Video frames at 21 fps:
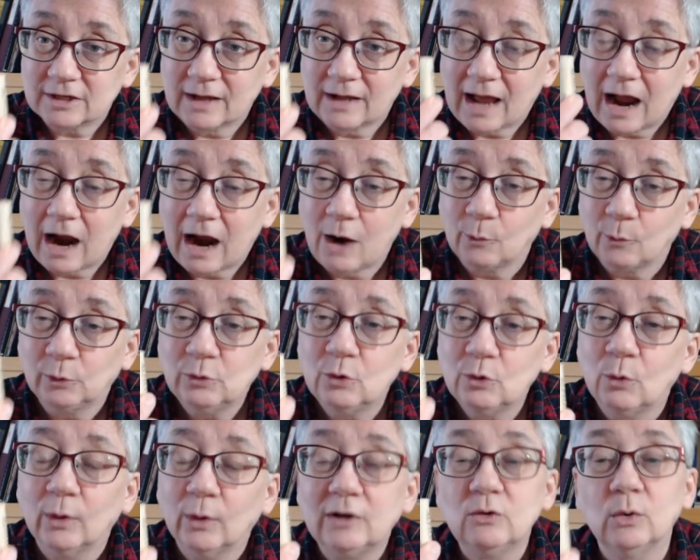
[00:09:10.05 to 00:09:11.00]
How are you
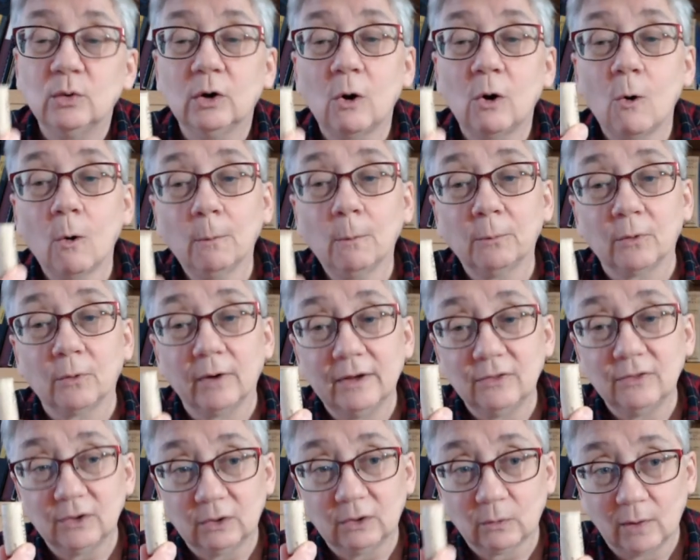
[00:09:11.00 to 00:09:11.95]
going to
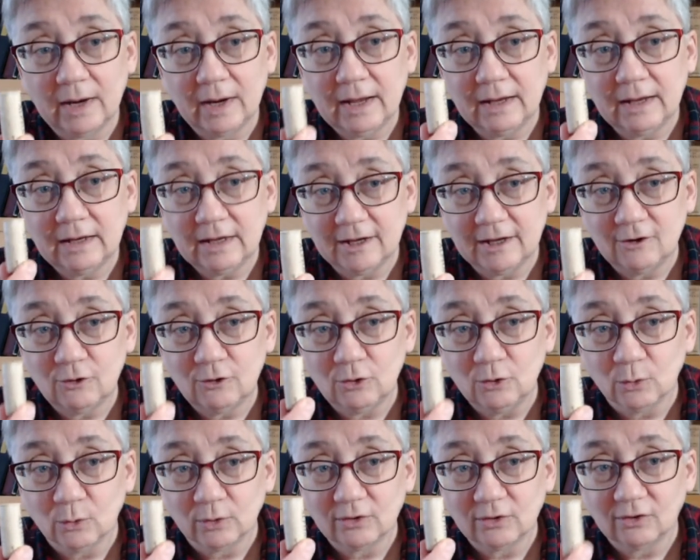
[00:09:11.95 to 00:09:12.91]
incorporate the grain into
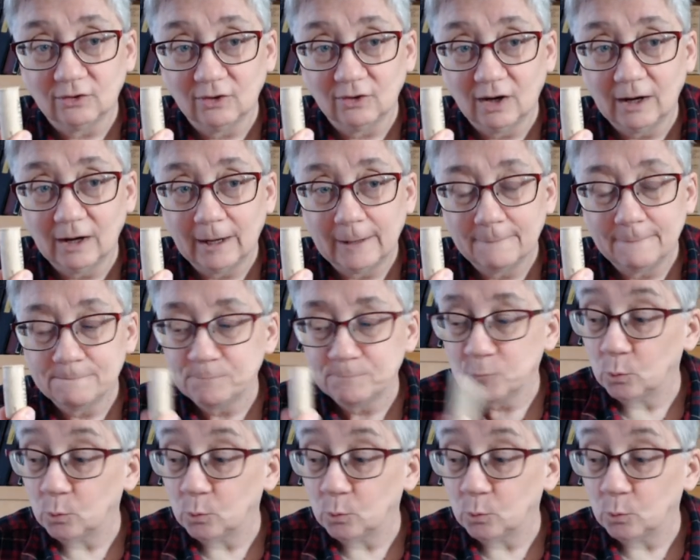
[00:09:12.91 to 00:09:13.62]
your design?